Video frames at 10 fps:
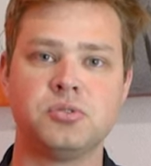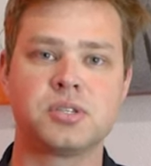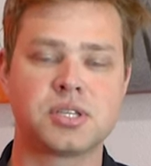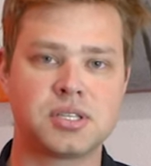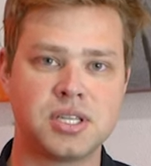
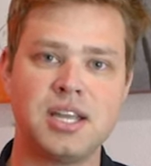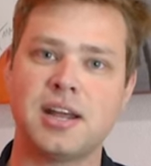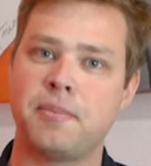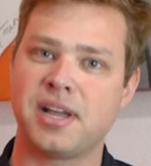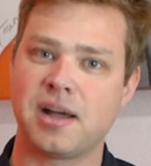succeed
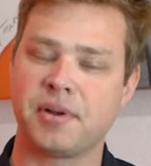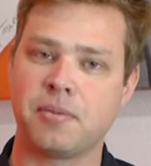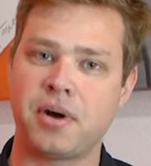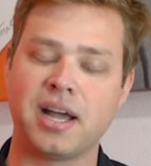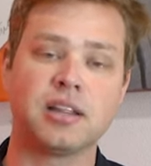at becoming
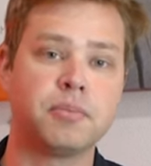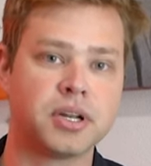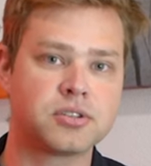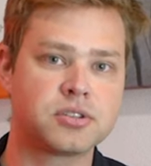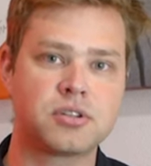a pilot, but
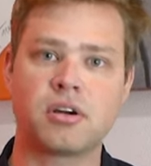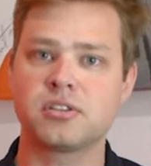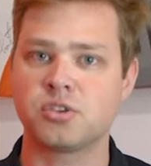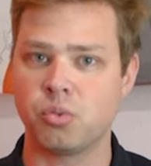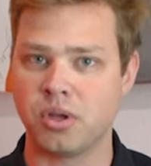it
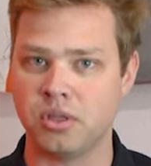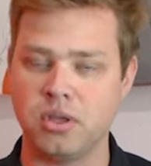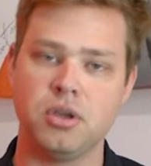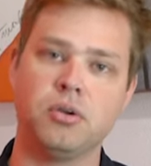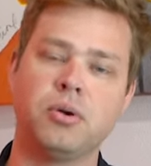starts with
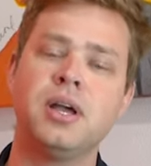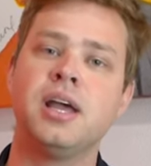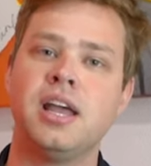you.